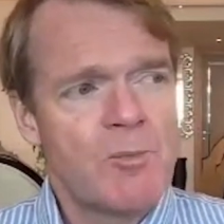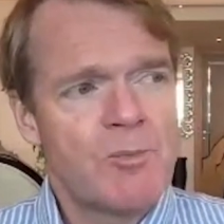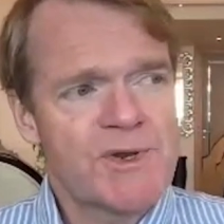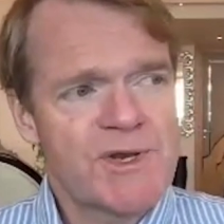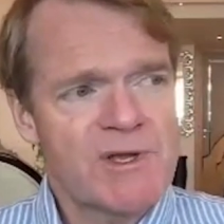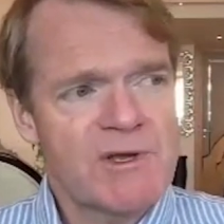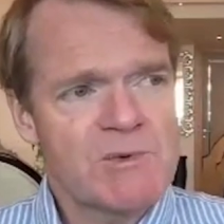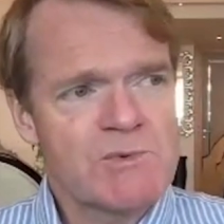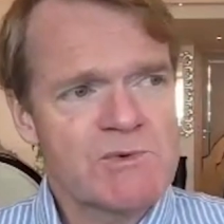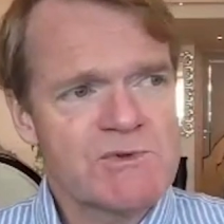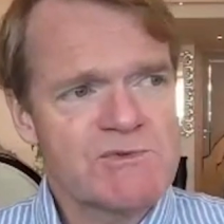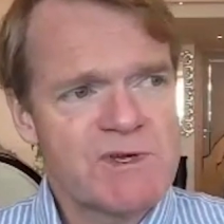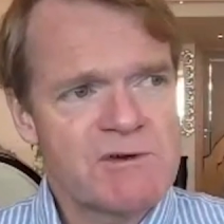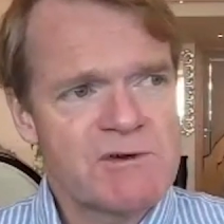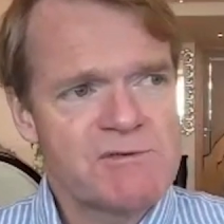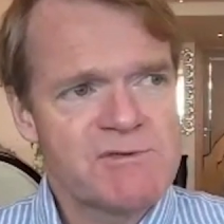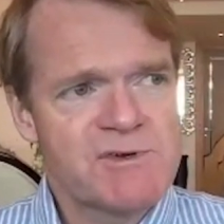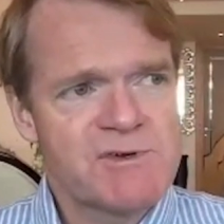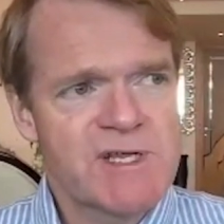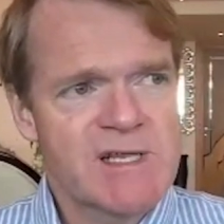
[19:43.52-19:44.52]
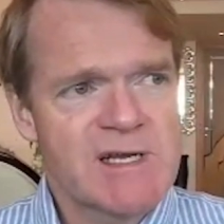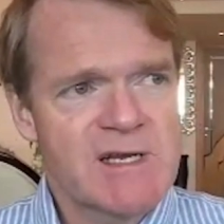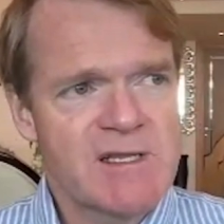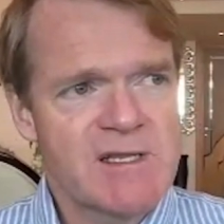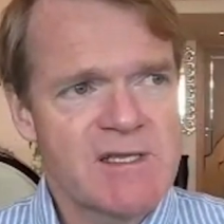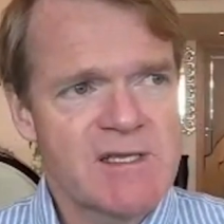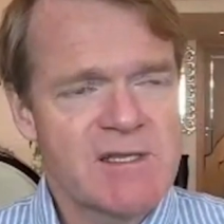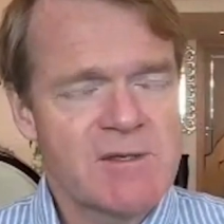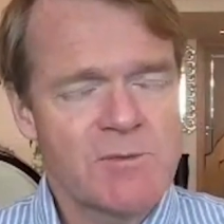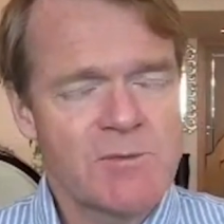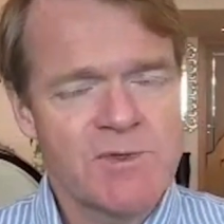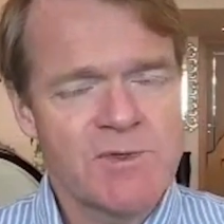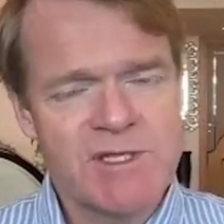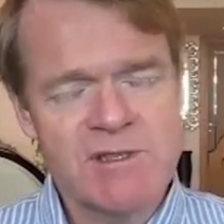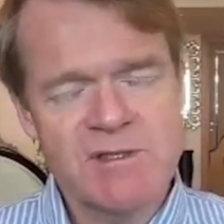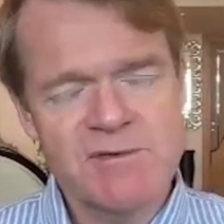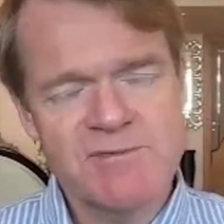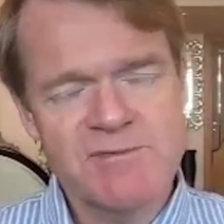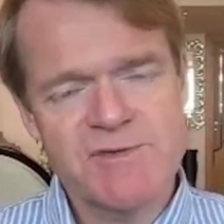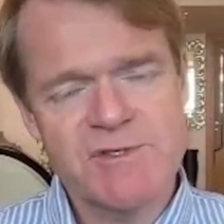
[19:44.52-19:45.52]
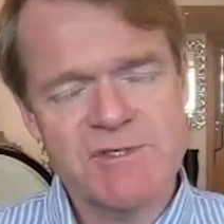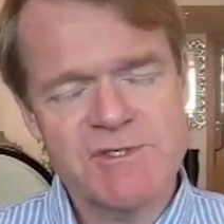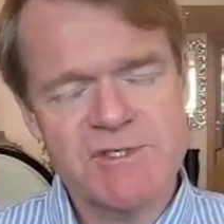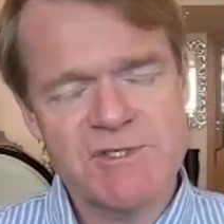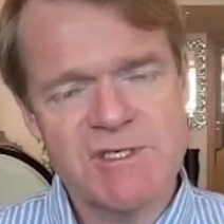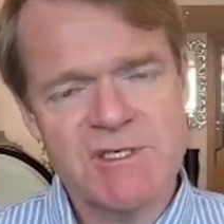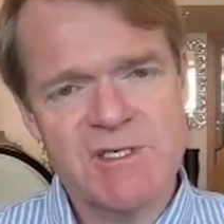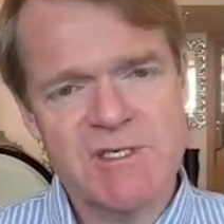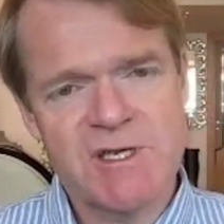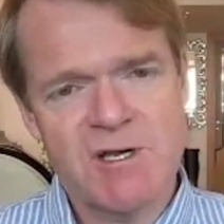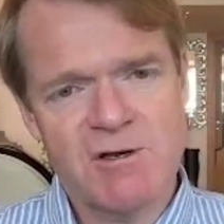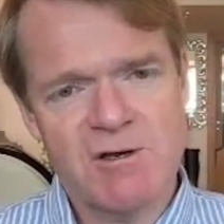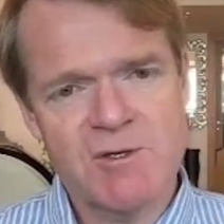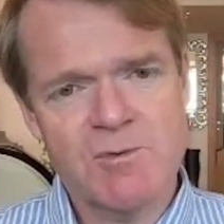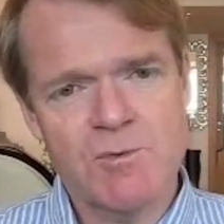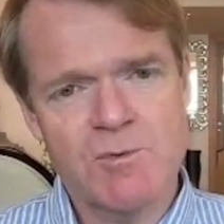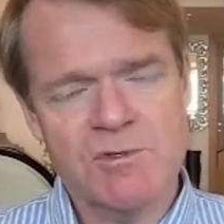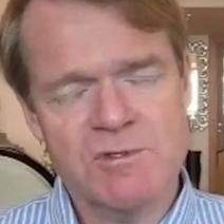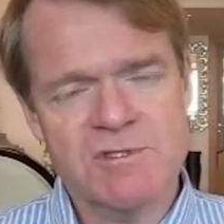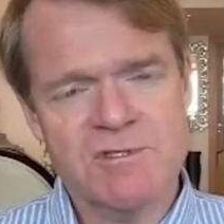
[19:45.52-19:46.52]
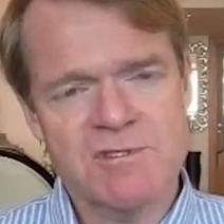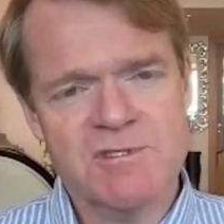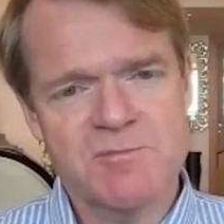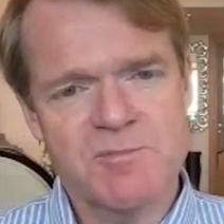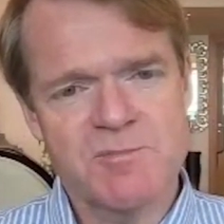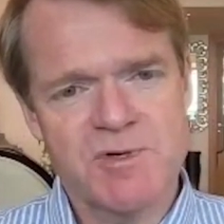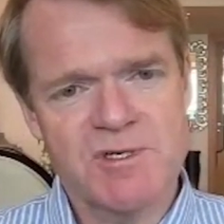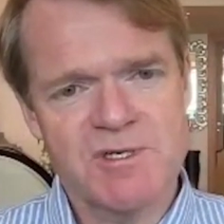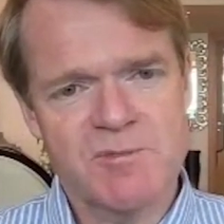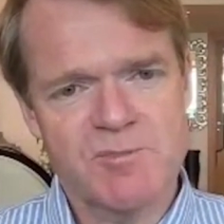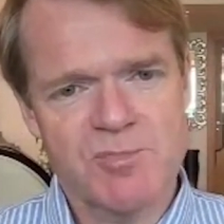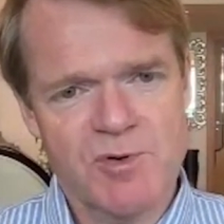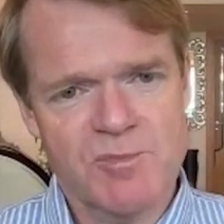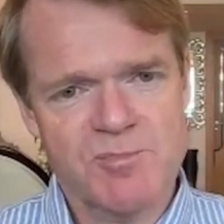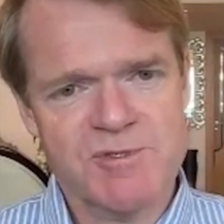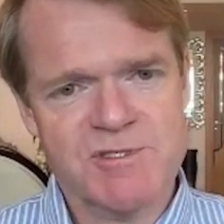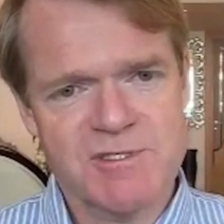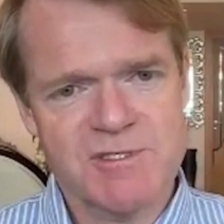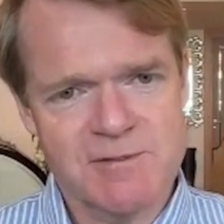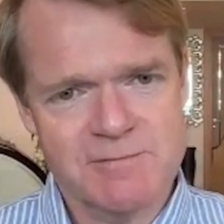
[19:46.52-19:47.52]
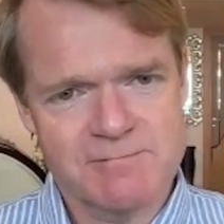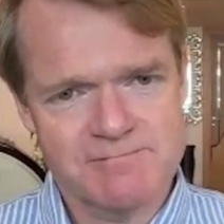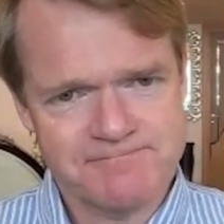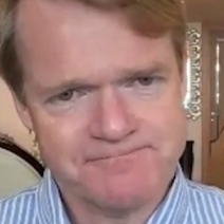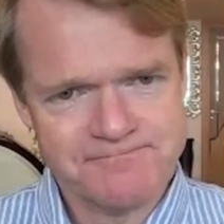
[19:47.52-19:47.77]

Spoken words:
But I was very, very clear that within the first year, I wanted to buy a property.